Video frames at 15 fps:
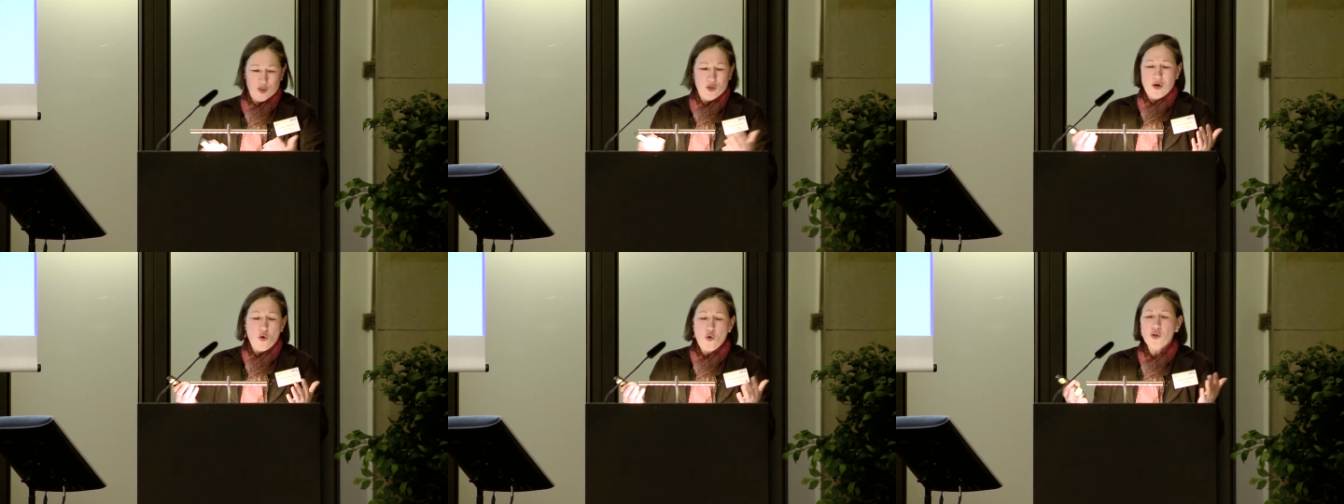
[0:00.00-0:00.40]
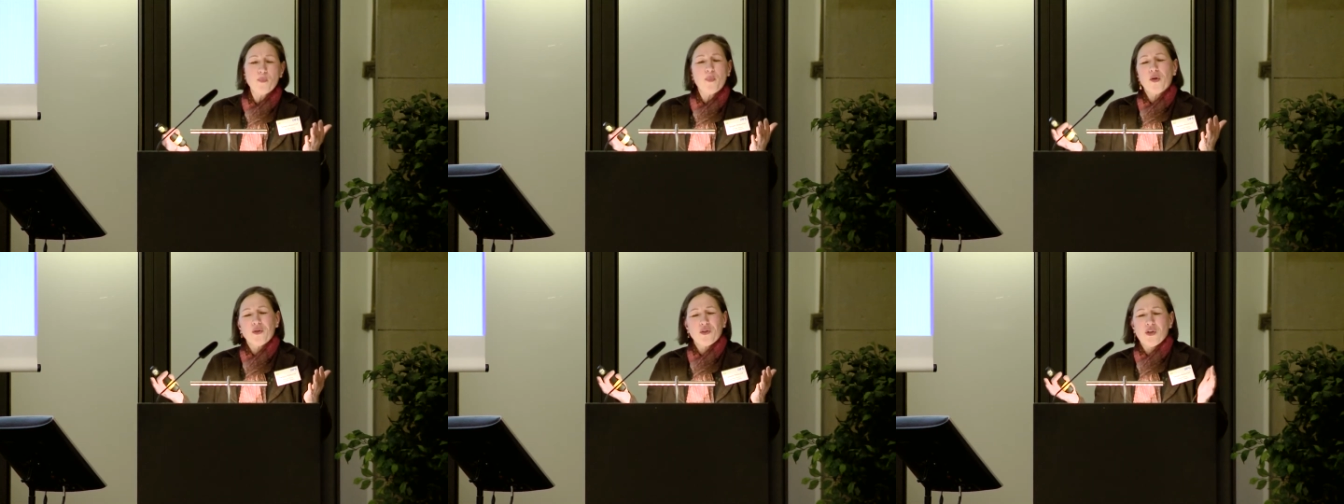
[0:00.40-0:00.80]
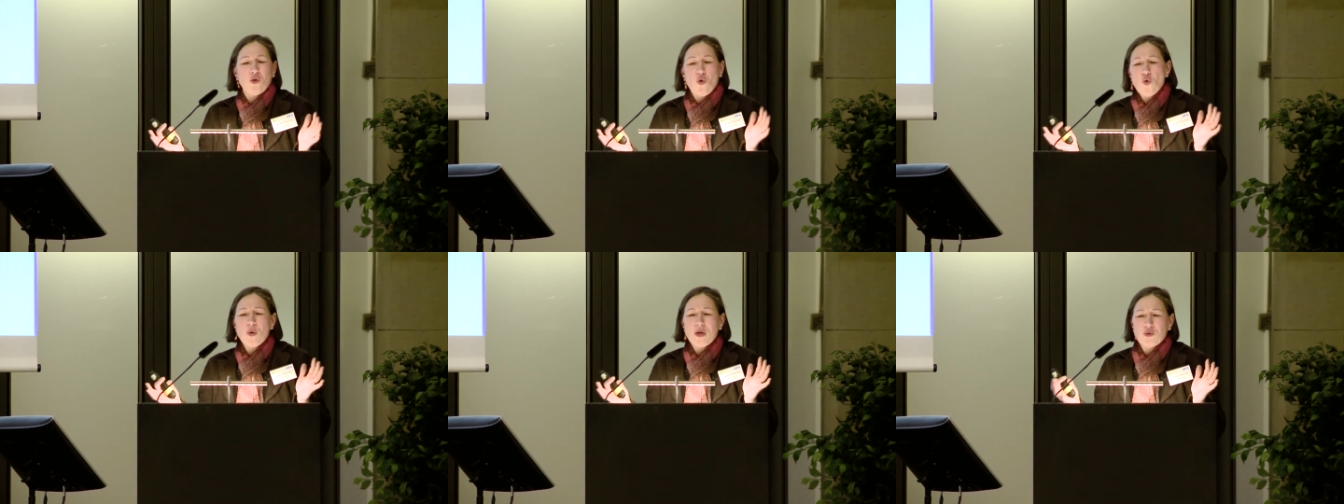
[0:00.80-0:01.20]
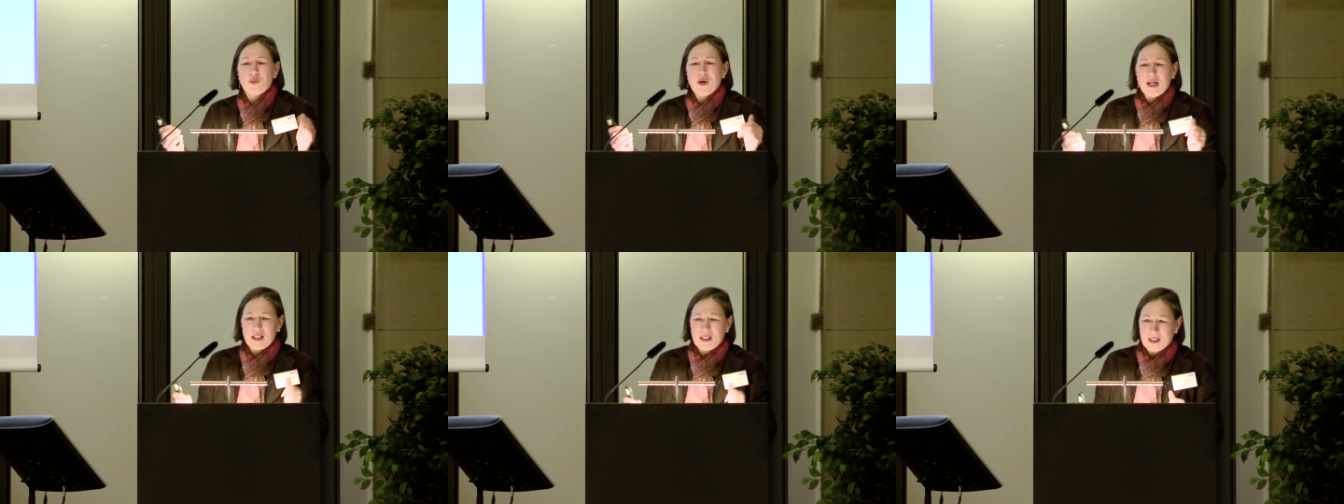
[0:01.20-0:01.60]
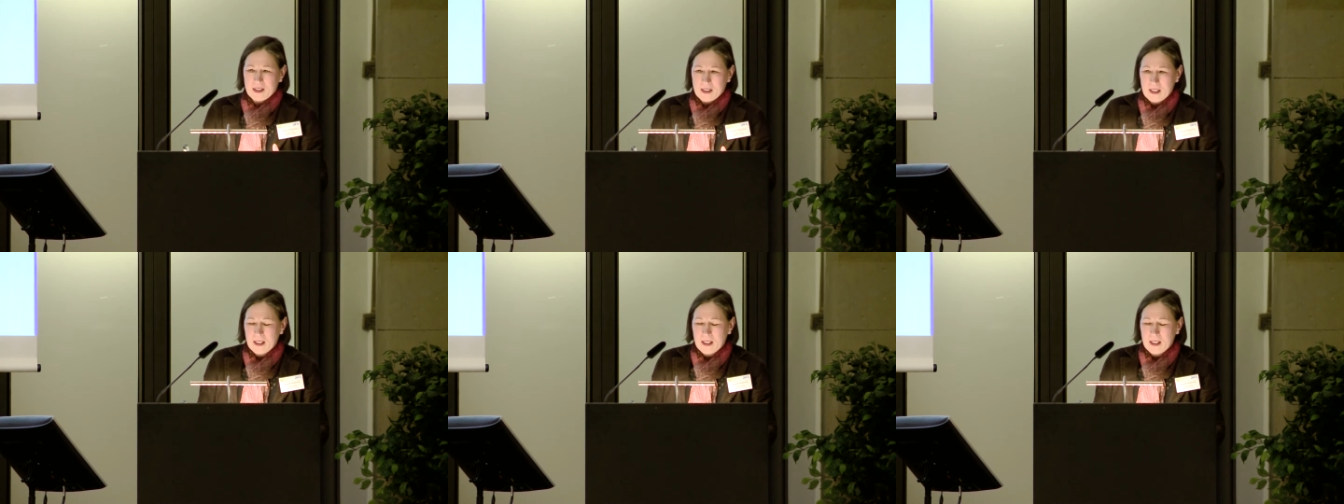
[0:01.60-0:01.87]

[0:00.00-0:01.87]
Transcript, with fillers: You know, all the parties are always right.